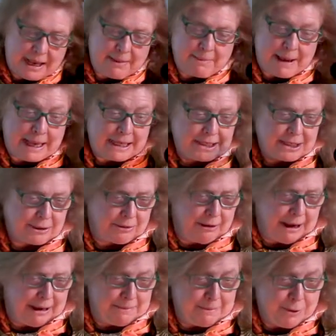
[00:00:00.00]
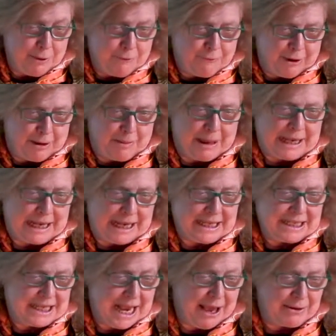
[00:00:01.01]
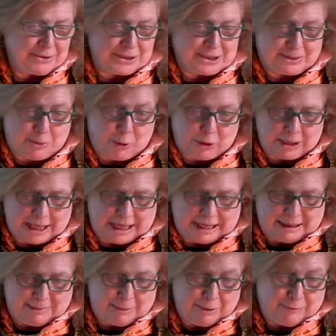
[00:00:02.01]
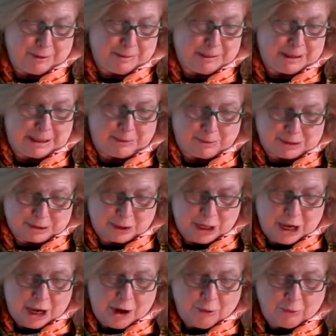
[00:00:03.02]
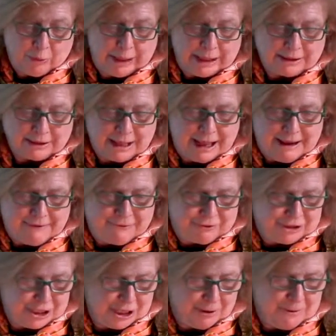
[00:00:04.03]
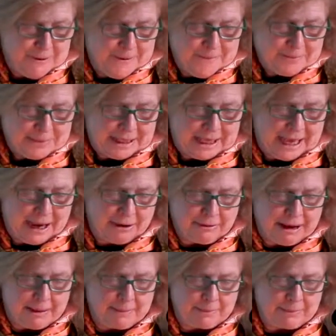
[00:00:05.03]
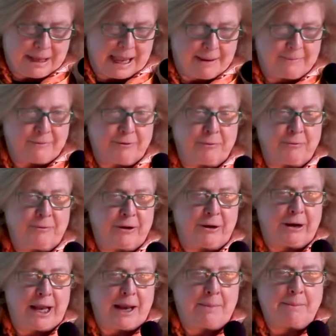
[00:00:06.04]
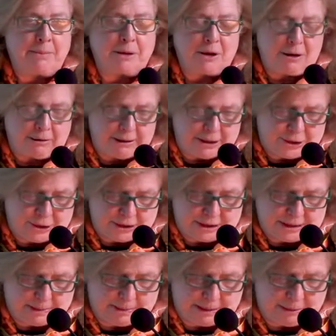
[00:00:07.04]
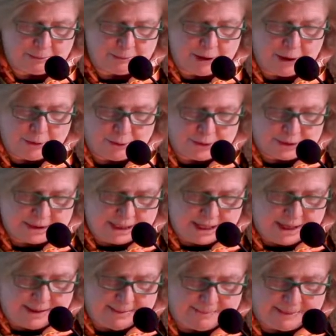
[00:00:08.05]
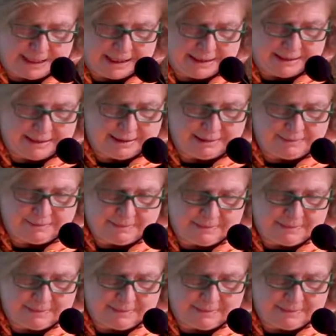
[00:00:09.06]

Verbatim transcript: it makes a great movie, but it sounds more like a movie, but it was real life. So Carême came from very humble origins, but rose um, in the